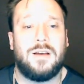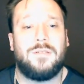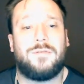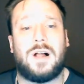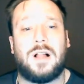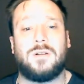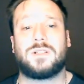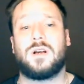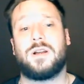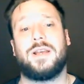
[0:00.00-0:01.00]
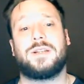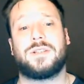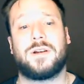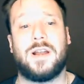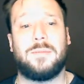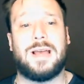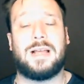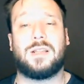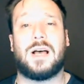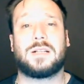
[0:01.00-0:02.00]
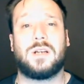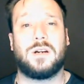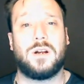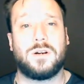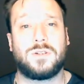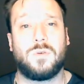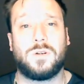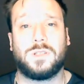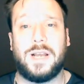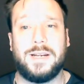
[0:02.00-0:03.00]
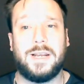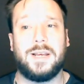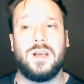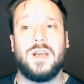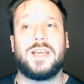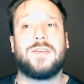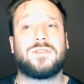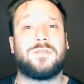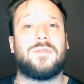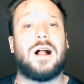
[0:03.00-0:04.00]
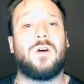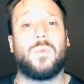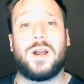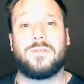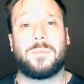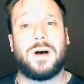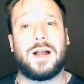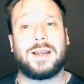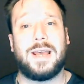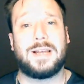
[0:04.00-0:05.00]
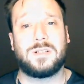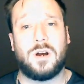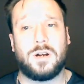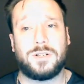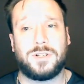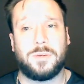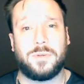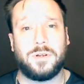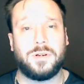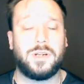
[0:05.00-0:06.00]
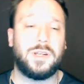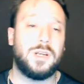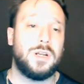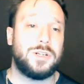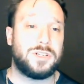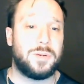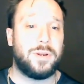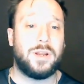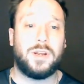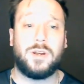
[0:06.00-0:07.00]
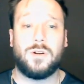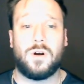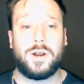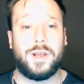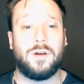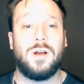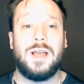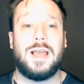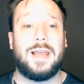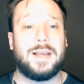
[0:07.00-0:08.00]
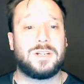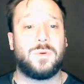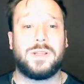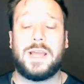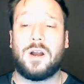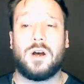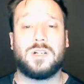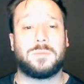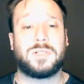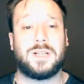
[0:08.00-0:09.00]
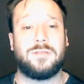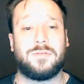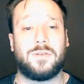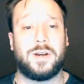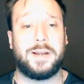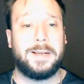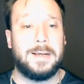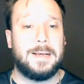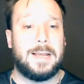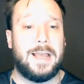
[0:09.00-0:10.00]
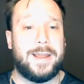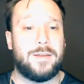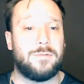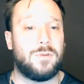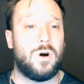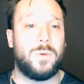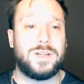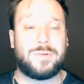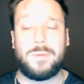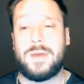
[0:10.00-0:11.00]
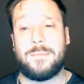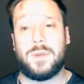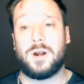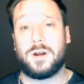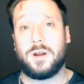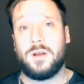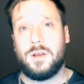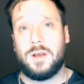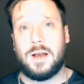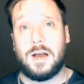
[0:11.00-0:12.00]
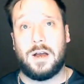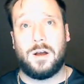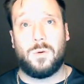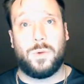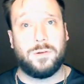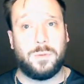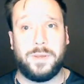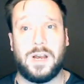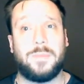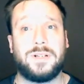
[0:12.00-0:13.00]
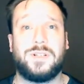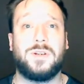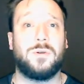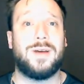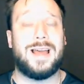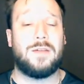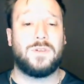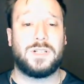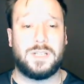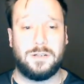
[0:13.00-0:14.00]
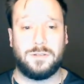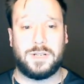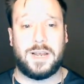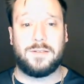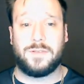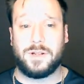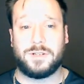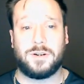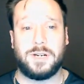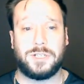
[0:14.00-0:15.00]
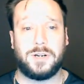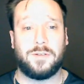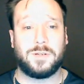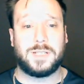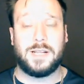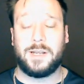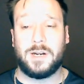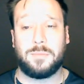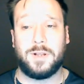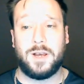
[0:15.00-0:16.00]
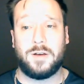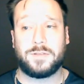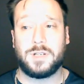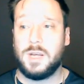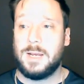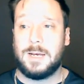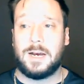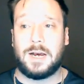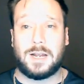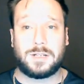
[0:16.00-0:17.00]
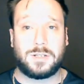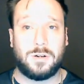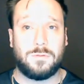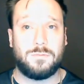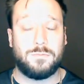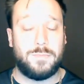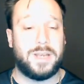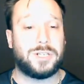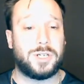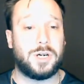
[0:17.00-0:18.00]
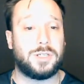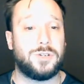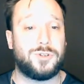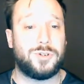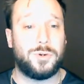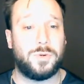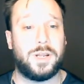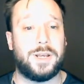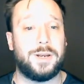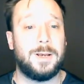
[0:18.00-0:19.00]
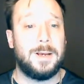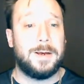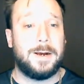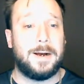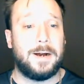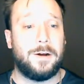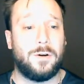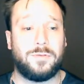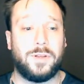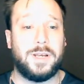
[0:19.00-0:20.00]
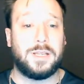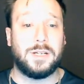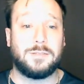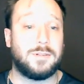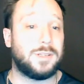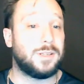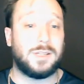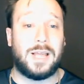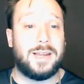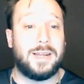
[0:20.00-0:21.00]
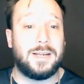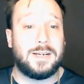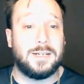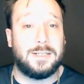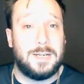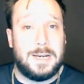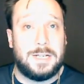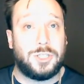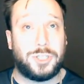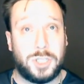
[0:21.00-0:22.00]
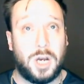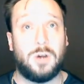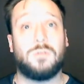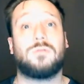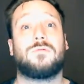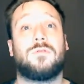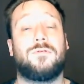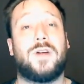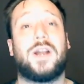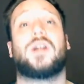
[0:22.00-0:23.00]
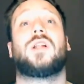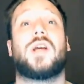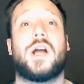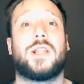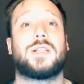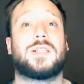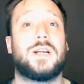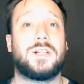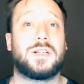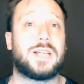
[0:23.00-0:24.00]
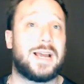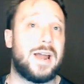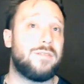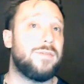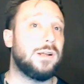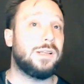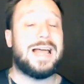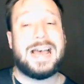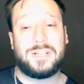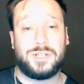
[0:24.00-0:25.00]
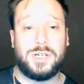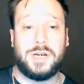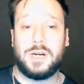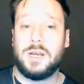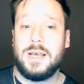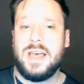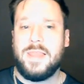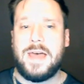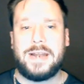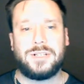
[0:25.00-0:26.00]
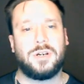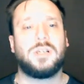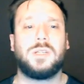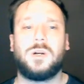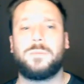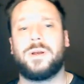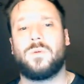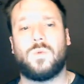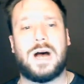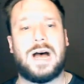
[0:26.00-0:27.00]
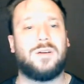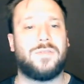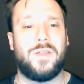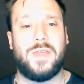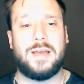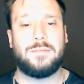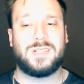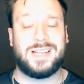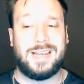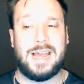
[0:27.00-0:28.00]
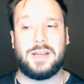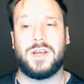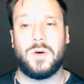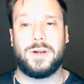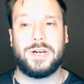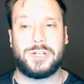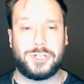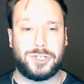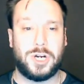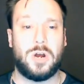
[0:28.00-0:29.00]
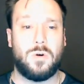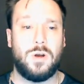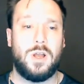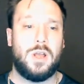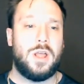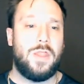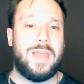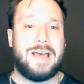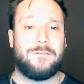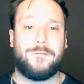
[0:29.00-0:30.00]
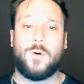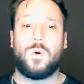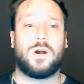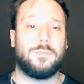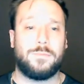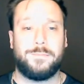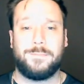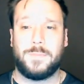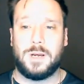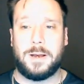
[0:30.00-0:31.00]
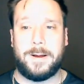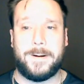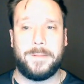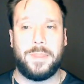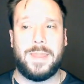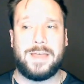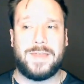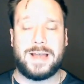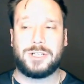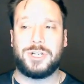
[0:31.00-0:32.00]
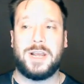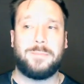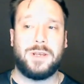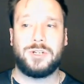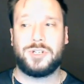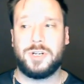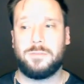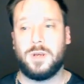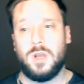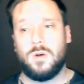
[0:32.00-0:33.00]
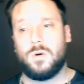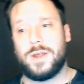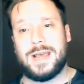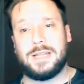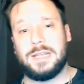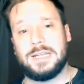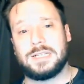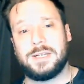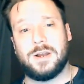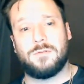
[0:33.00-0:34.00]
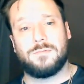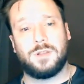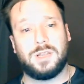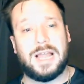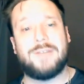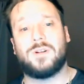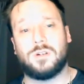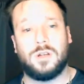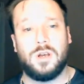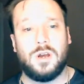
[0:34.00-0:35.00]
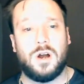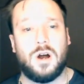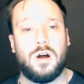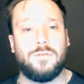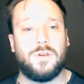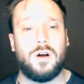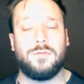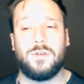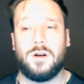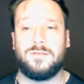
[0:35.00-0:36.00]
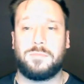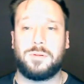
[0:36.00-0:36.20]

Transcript: Follow us on Instagram at Locked On underscore Lightning. Give us a follow wherever podcasts are distributed distributed in audio. And guess what? They are one hundred percent free. And always remember, Uh, we will be coming to you every single day for the duration of the Stanley Cup playoffs. Uh, so make sure to tune in. Uh, hopefully the, the Lightning could show very early on in the series, because I kind of felt last year that it took a little bit of while for them to get going, to show that form, uh, that that championship, or that at least, you know, level of of of